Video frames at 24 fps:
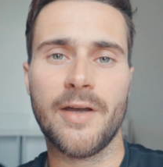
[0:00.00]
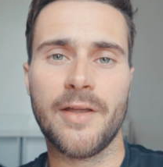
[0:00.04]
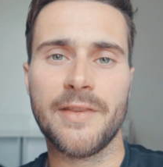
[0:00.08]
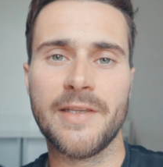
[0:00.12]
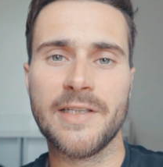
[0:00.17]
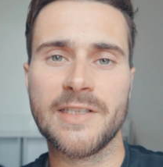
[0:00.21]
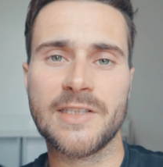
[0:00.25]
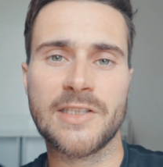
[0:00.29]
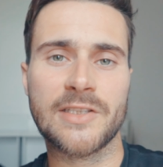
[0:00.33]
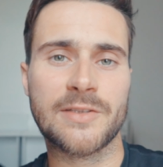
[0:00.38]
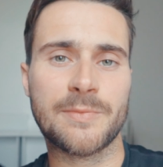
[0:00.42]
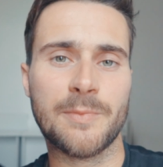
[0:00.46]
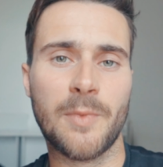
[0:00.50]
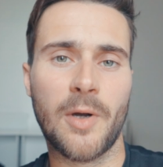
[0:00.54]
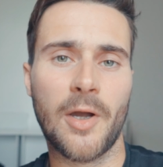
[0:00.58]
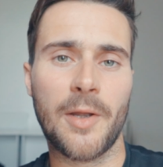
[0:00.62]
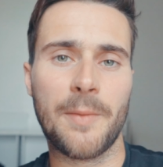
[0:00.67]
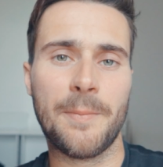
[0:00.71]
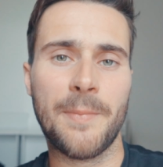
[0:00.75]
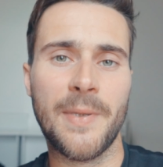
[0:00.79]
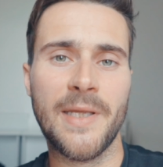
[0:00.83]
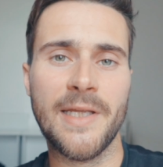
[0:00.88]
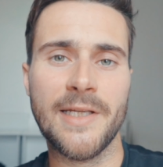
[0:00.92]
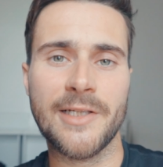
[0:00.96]
this is my
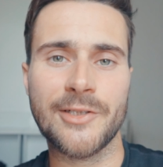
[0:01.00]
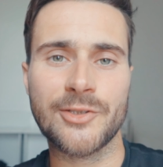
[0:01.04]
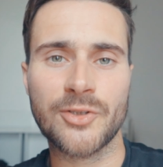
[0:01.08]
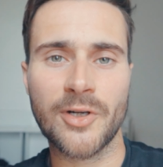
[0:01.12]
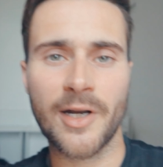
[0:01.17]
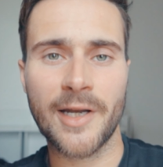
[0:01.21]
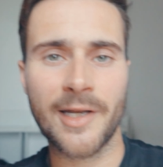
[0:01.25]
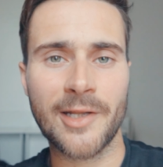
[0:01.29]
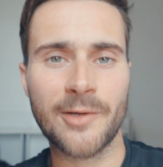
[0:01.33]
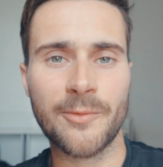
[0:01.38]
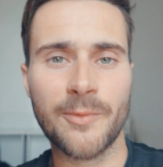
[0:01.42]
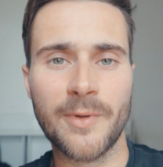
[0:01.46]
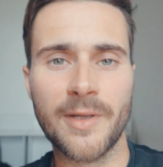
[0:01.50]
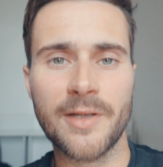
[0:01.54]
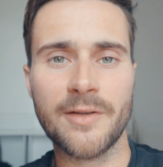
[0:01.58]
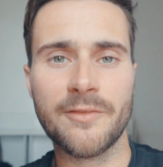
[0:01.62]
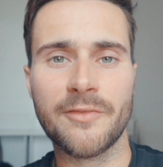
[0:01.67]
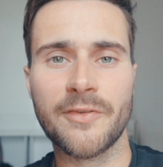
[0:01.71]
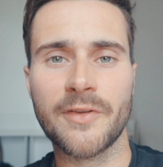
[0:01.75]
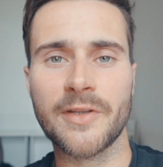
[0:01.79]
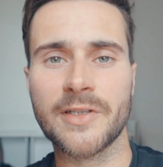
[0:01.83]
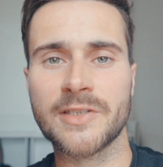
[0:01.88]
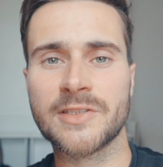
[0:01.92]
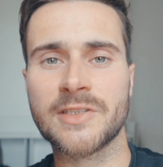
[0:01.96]
peak training week
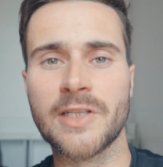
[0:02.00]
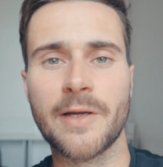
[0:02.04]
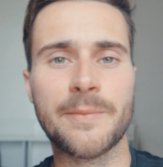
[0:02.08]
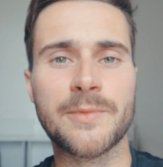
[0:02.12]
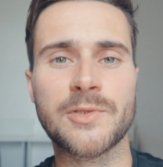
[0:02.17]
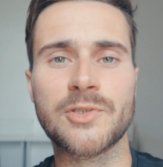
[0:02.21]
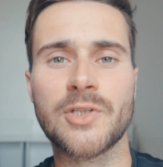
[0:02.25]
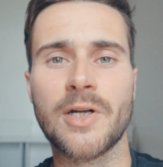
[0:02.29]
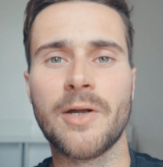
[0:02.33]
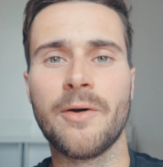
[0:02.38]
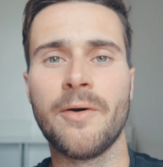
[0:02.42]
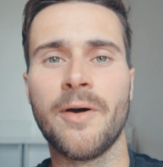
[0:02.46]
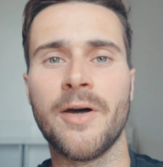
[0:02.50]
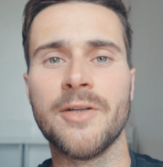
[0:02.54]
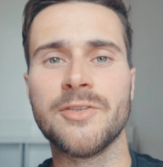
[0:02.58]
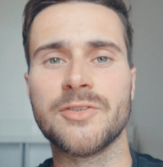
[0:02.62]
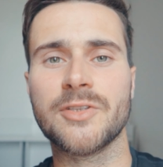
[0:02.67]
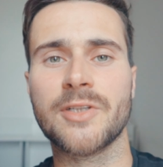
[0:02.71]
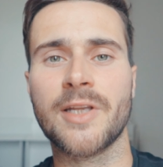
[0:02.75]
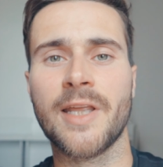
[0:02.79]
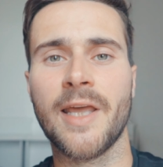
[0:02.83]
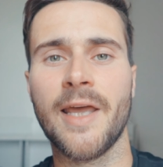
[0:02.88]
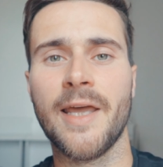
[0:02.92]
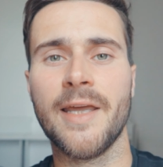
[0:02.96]
for the Serpent Trail
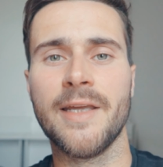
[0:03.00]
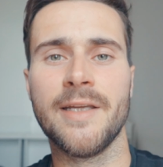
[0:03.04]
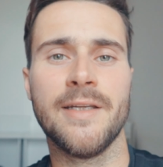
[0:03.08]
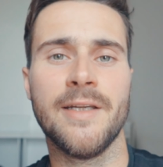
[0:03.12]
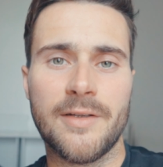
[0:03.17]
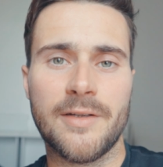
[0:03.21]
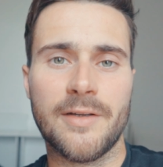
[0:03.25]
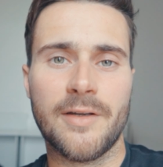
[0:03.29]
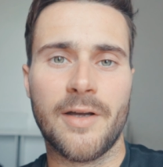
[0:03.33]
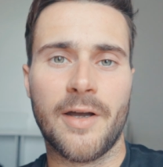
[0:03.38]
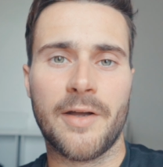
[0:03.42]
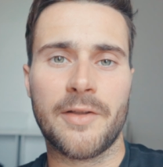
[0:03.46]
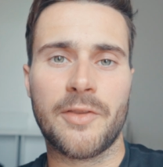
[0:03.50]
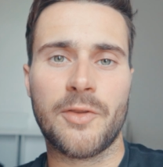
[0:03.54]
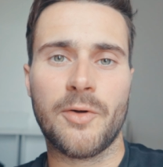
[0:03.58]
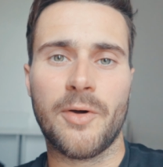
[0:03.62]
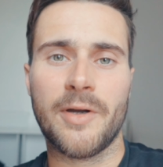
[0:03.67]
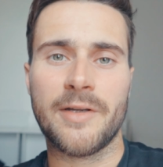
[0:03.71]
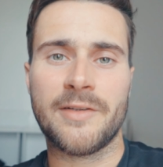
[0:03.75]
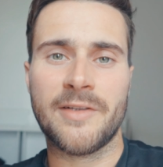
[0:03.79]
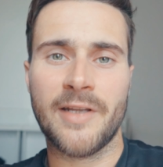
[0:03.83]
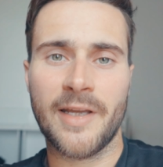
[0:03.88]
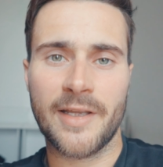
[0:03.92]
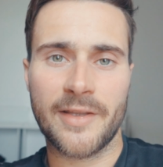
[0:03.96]
100k. I thought
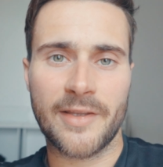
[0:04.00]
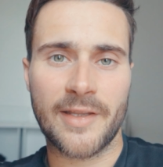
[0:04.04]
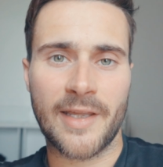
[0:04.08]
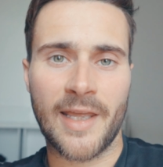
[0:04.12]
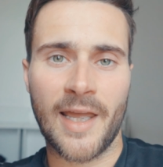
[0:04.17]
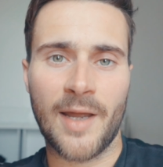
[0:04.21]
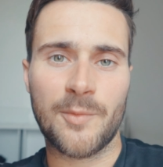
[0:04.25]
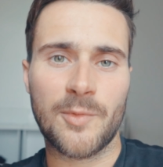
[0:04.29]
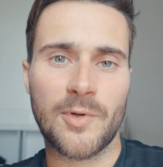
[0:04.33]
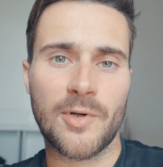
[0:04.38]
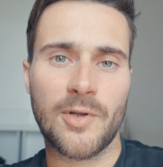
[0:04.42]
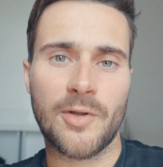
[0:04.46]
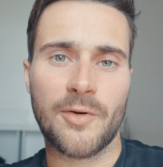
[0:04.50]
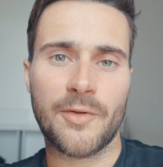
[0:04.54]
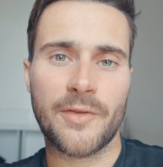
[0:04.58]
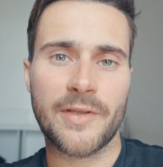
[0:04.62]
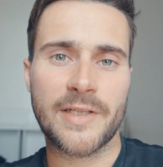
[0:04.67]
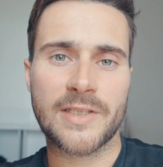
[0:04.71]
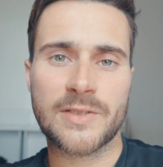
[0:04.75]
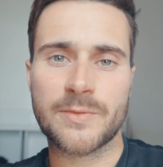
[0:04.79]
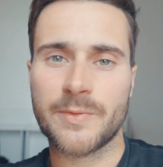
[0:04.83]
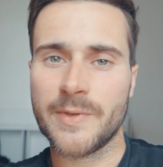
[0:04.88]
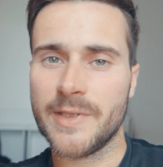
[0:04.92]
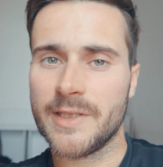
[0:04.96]
I'd take the camera along
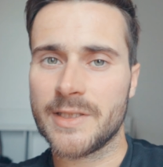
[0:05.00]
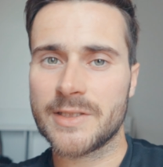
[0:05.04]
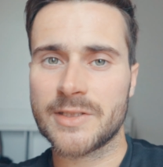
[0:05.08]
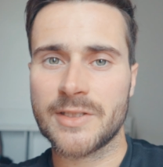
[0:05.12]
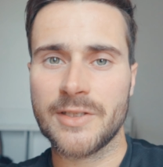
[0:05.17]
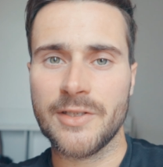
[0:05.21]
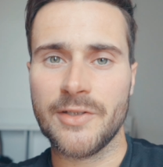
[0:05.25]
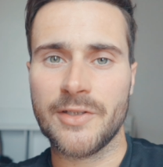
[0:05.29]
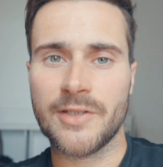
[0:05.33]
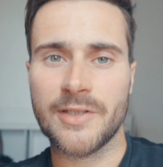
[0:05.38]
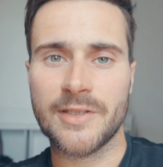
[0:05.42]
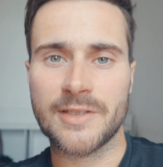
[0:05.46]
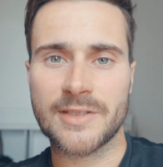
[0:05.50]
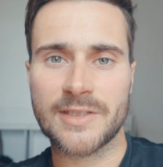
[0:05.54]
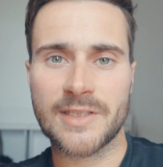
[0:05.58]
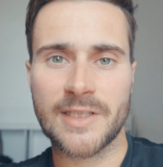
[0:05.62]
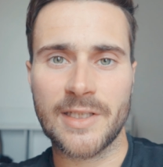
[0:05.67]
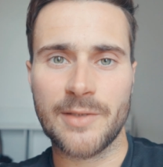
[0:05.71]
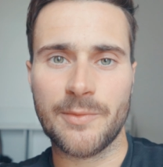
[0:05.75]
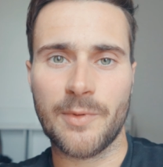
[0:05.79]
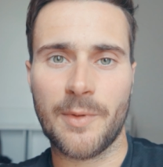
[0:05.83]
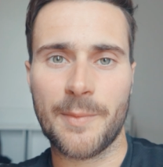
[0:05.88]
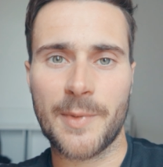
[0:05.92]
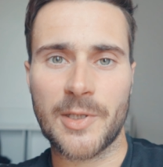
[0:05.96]
this week so you can
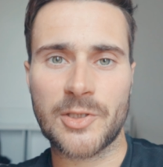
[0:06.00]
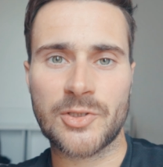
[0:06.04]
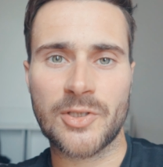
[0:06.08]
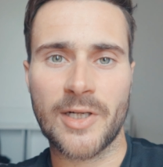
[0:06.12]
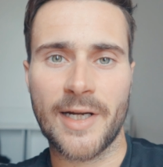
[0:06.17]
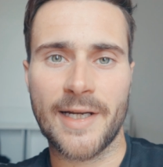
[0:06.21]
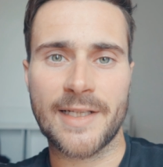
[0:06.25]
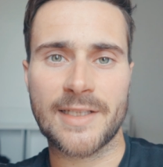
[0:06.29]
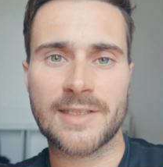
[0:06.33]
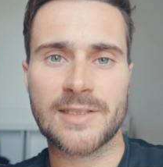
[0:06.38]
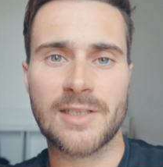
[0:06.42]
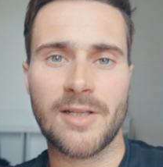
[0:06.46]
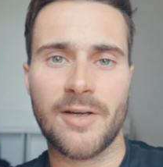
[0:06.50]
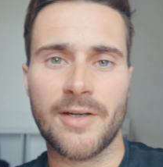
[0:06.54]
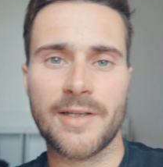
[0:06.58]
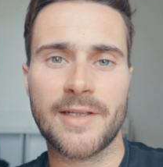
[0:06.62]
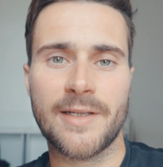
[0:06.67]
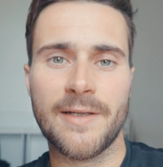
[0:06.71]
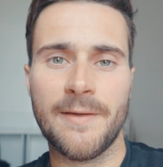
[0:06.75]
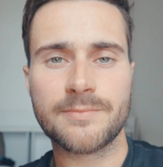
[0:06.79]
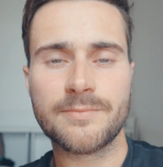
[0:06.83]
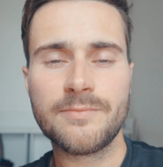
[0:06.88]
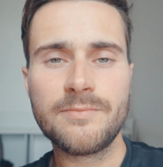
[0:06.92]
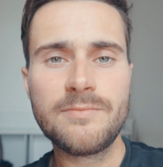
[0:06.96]
see what my training's like.
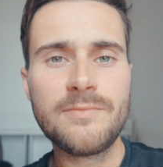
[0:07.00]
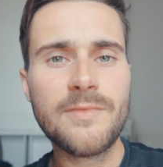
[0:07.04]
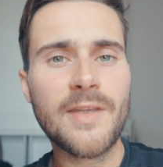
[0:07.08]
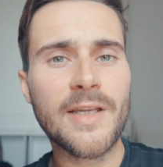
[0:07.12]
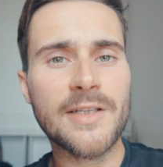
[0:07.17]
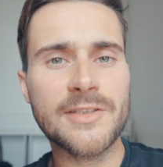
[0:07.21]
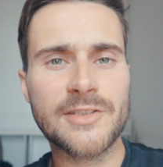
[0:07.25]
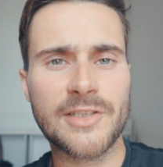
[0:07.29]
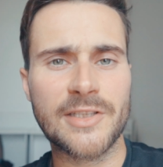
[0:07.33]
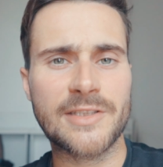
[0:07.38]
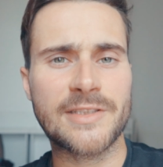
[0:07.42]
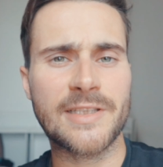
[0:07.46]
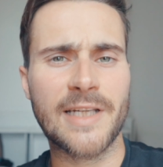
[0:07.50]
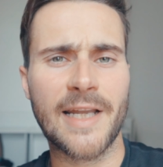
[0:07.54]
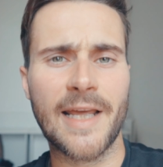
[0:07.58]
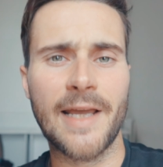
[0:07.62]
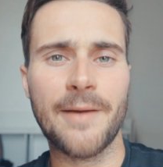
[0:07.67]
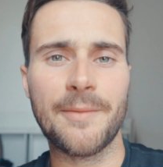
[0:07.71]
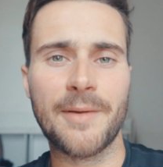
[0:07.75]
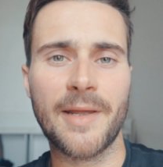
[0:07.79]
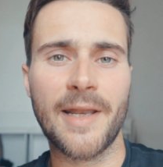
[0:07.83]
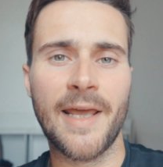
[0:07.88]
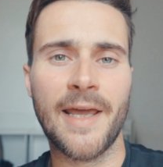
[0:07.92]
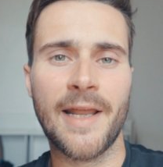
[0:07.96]
So today
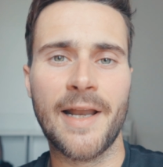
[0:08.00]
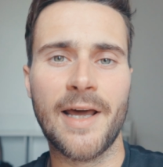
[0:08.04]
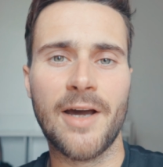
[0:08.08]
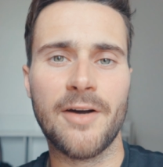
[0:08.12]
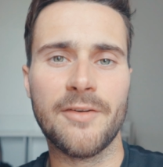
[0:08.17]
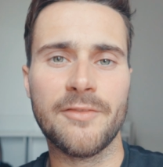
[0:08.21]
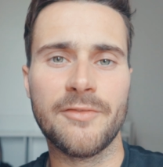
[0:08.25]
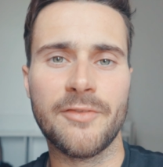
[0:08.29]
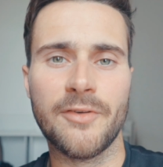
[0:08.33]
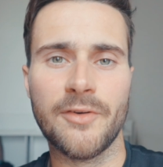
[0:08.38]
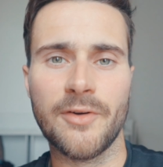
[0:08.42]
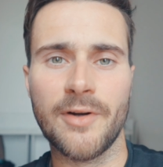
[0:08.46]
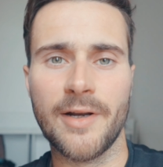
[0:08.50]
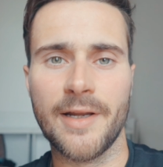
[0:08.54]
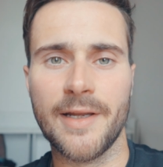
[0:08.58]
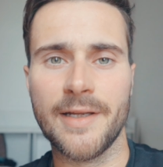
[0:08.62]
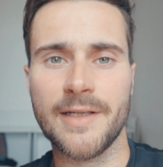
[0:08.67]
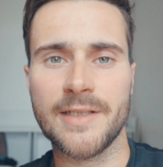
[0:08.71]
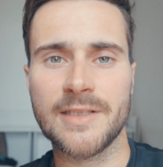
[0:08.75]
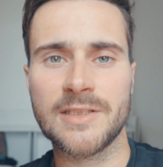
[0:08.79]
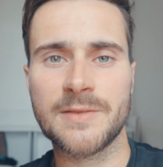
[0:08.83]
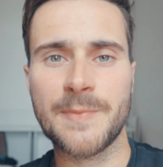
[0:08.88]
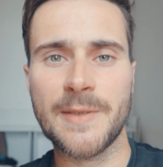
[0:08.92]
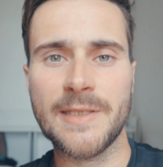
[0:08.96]
I'm going to head out for
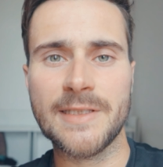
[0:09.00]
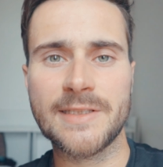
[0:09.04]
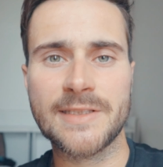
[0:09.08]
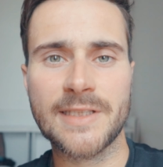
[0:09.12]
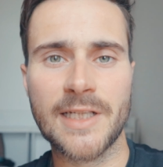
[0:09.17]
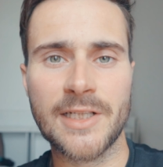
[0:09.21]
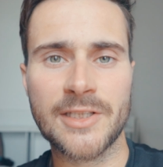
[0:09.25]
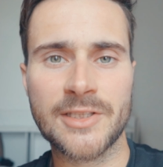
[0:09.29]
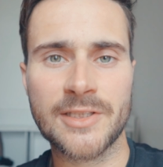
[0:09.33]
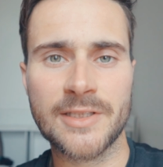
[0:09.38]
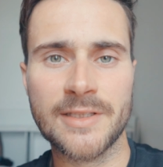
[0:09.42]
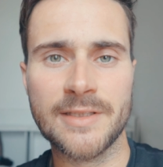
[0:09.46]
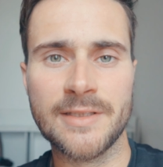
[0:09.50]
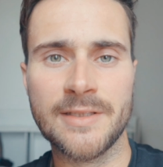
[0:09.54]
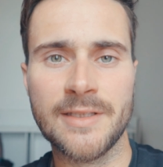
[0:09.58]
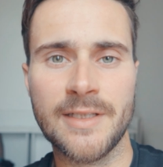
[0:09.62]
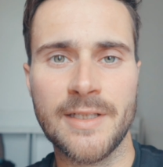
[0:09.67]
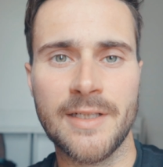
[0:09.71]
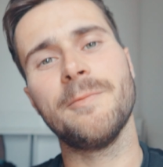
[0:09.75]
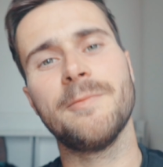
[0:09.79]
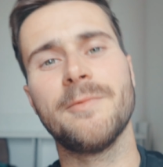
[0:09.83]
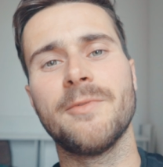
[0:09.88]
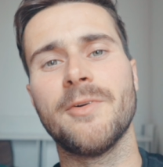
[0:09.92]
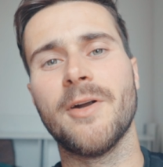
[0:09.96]
a speed session.
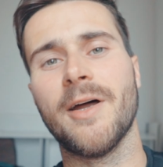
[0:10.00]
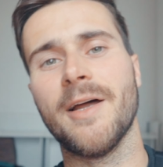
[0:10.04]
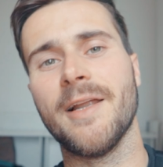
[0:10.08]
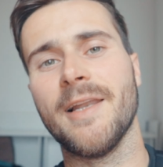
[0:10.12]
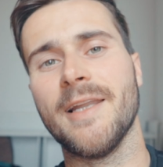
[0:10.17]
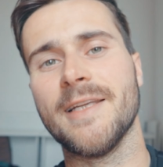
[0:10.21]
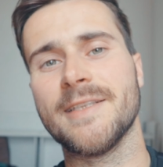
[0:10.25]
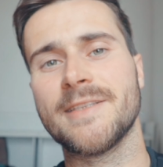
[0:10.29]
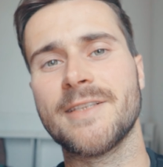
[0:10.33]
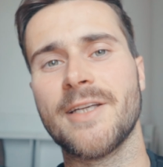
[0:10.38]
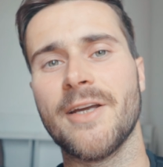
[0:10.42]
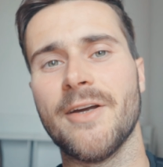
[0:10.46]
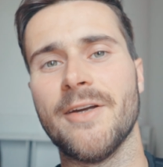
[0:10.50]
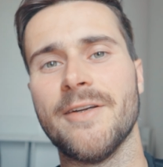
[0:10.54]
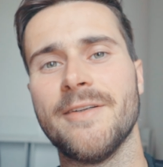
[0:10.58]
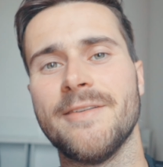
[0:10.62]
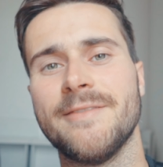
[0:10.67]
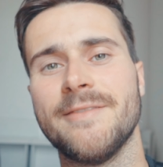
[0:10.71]
Right, let's go.